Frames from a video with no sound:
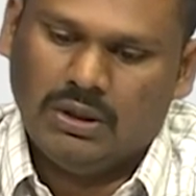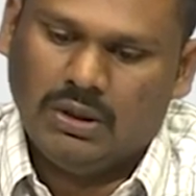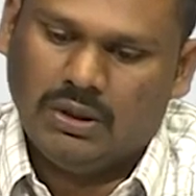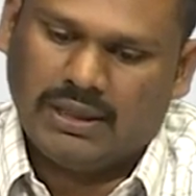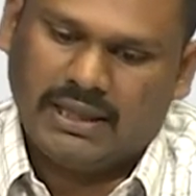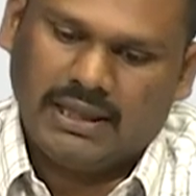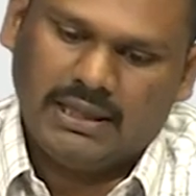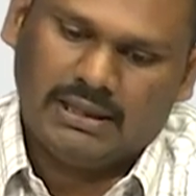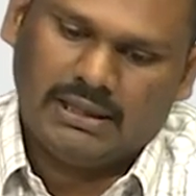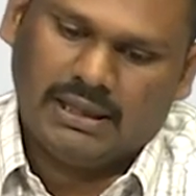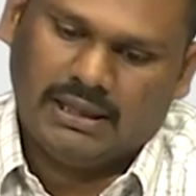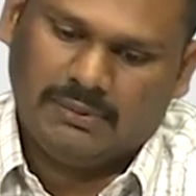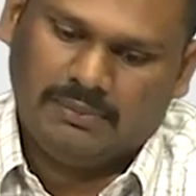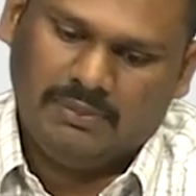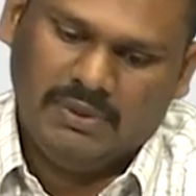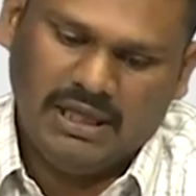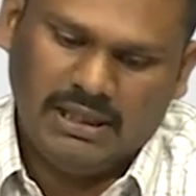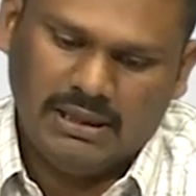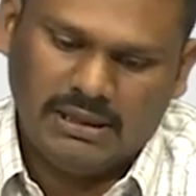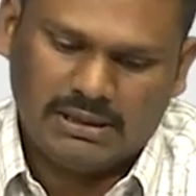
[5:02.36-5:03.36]
Okay. That
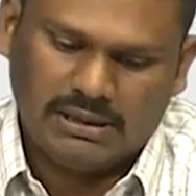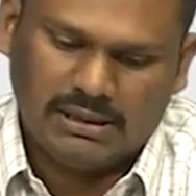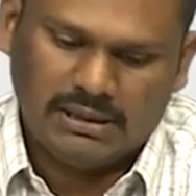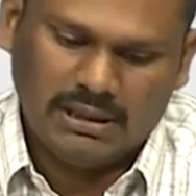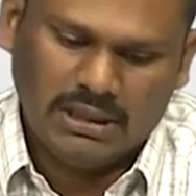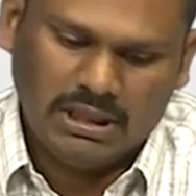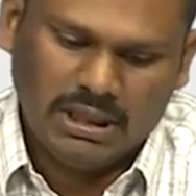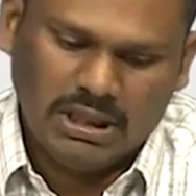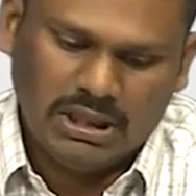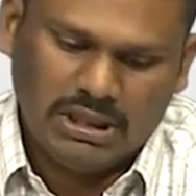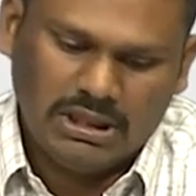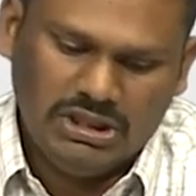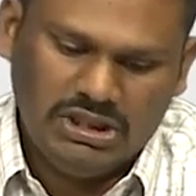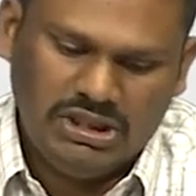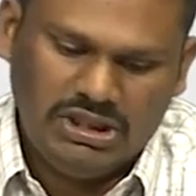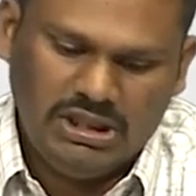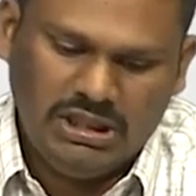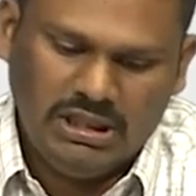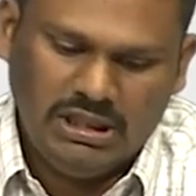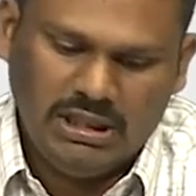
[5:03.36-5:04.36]
means
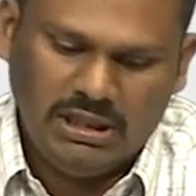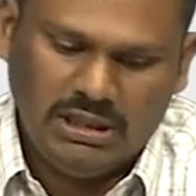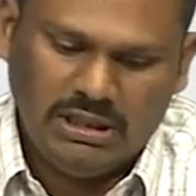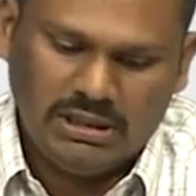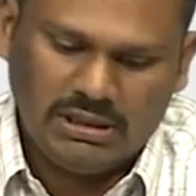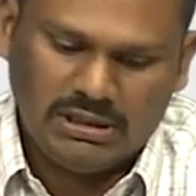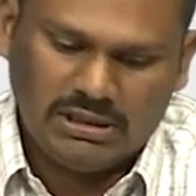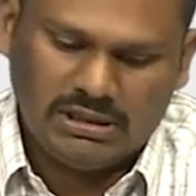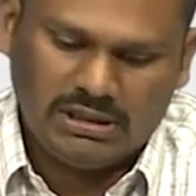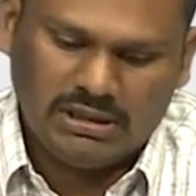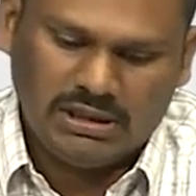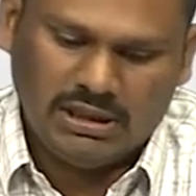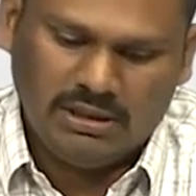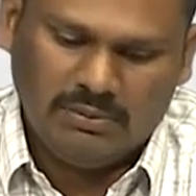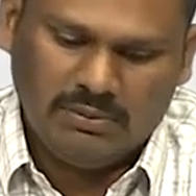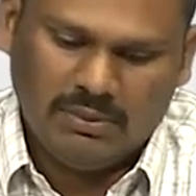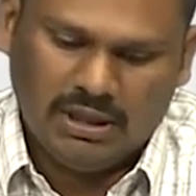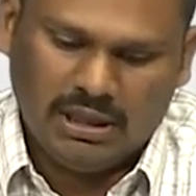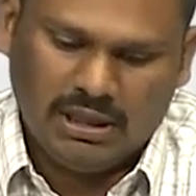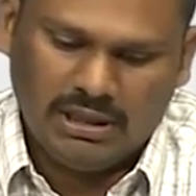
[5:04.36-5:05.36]
G
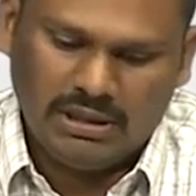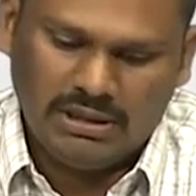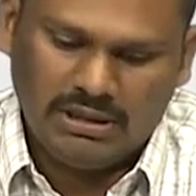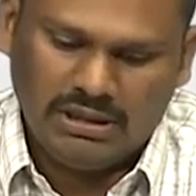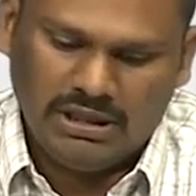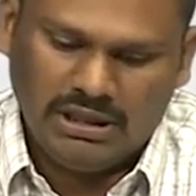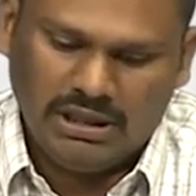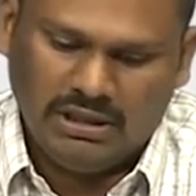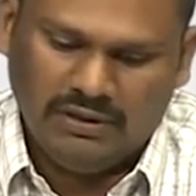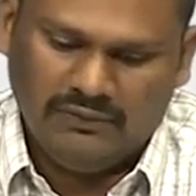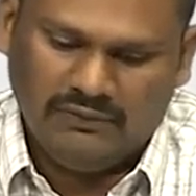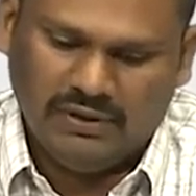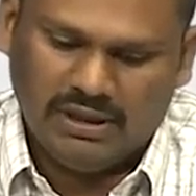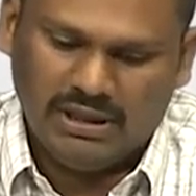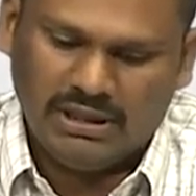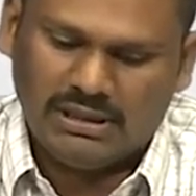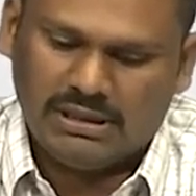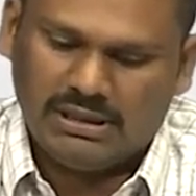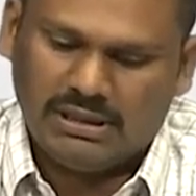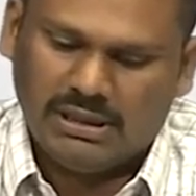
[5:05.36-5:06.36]
sigma G
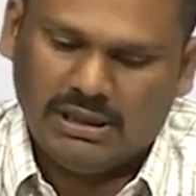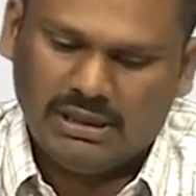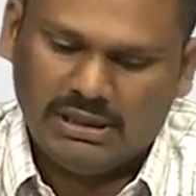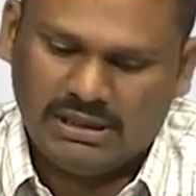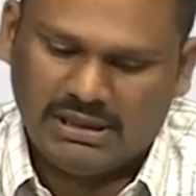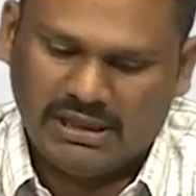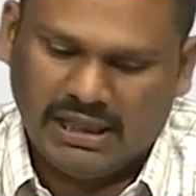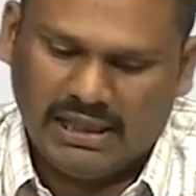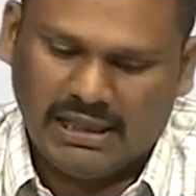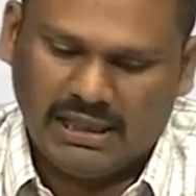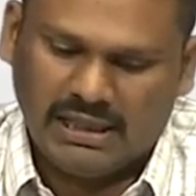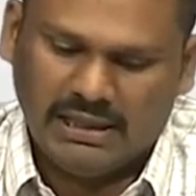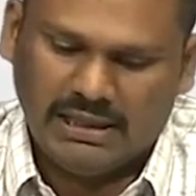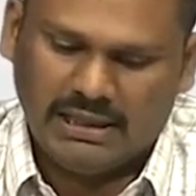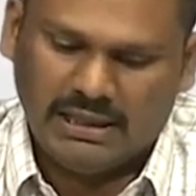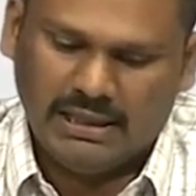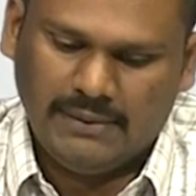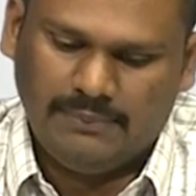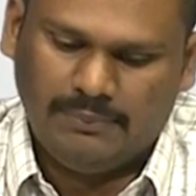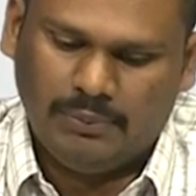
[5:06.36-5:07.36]
inverse
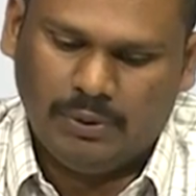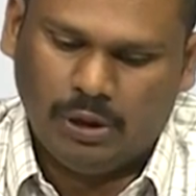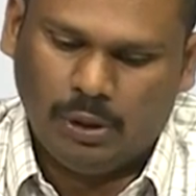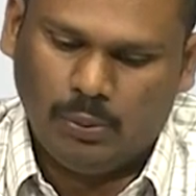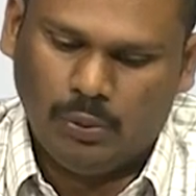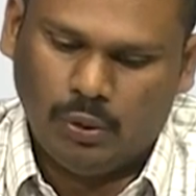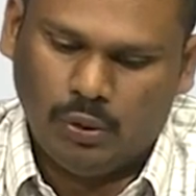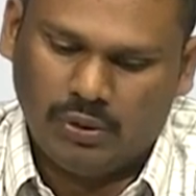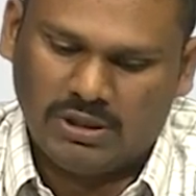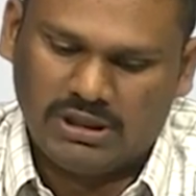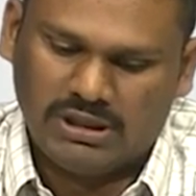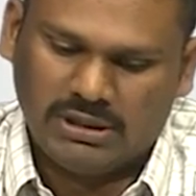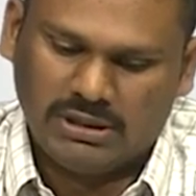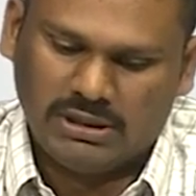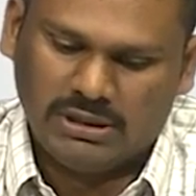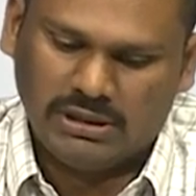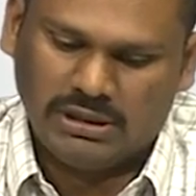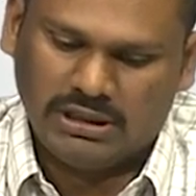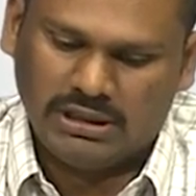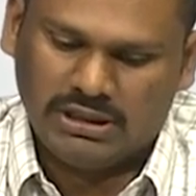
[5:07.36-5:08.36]
cyclically permutes
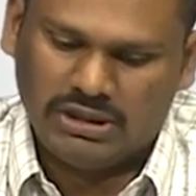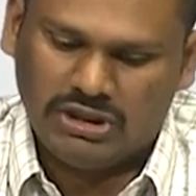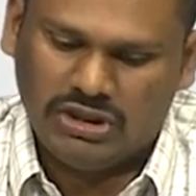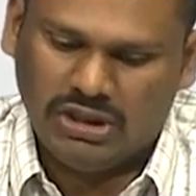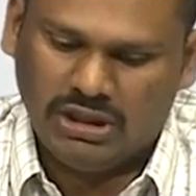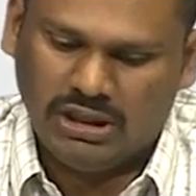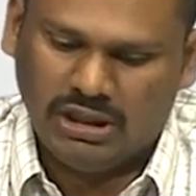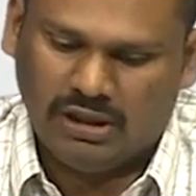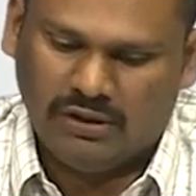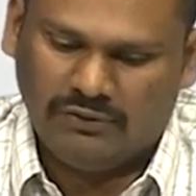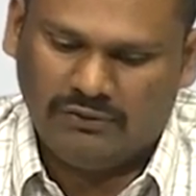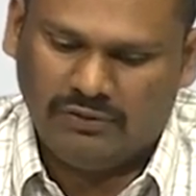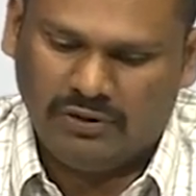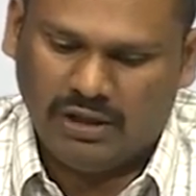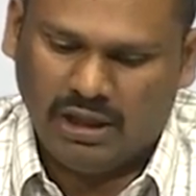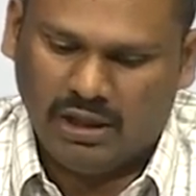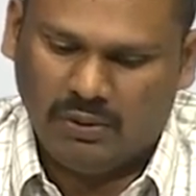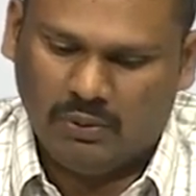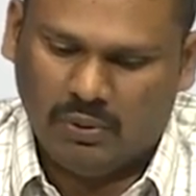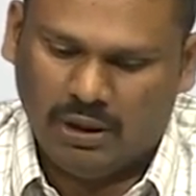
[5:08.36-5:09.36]
this G of
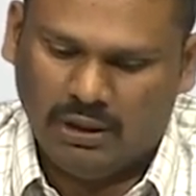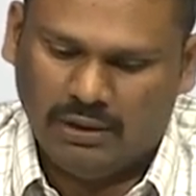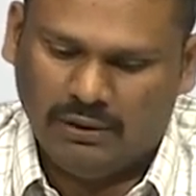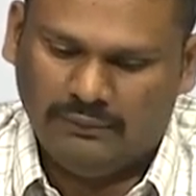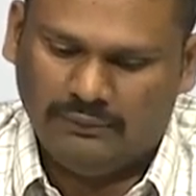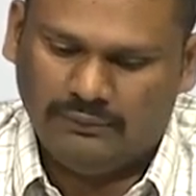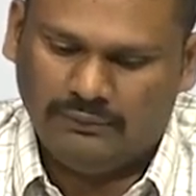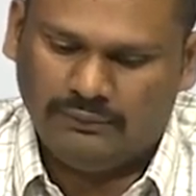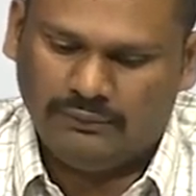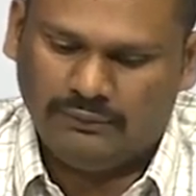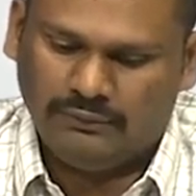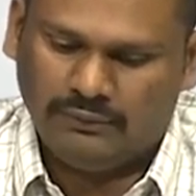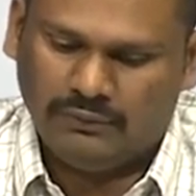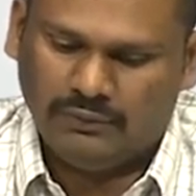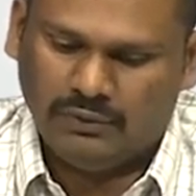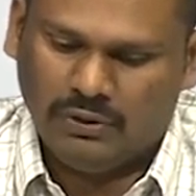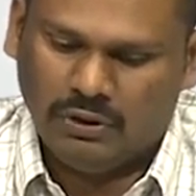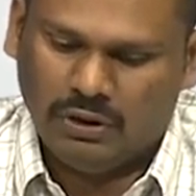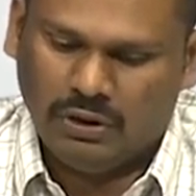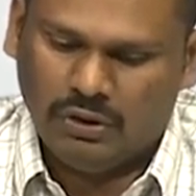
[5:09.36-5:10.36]
A1
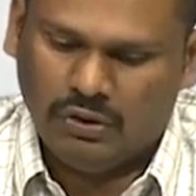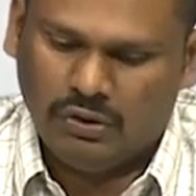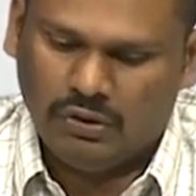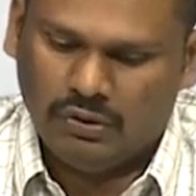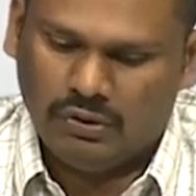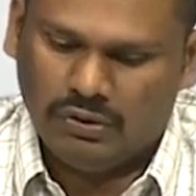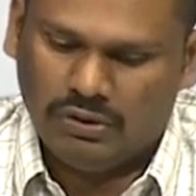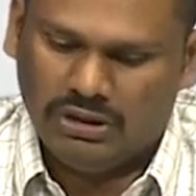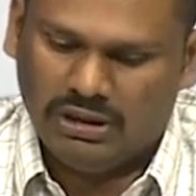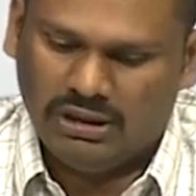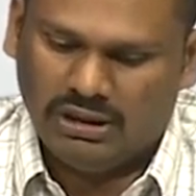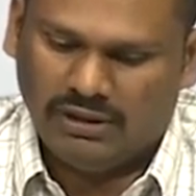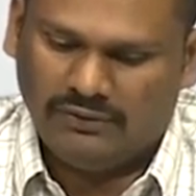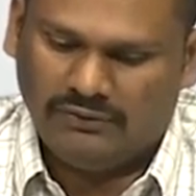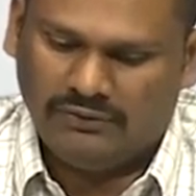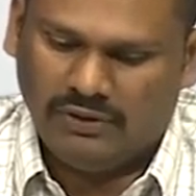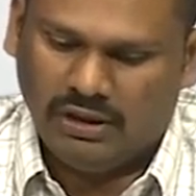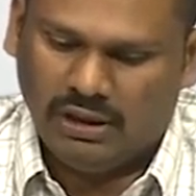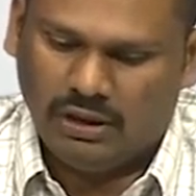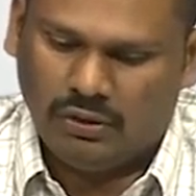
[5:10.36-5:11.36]
to G
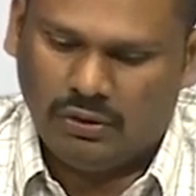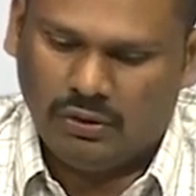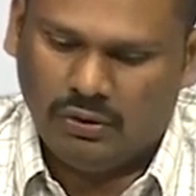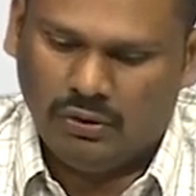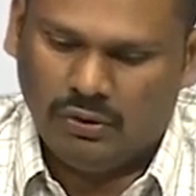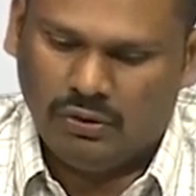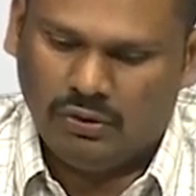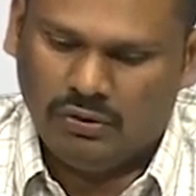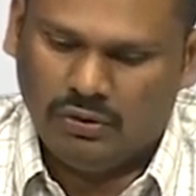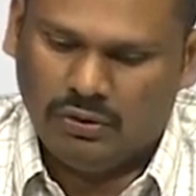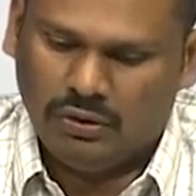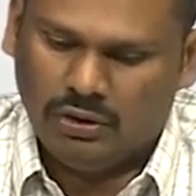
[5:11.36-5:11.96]
of A2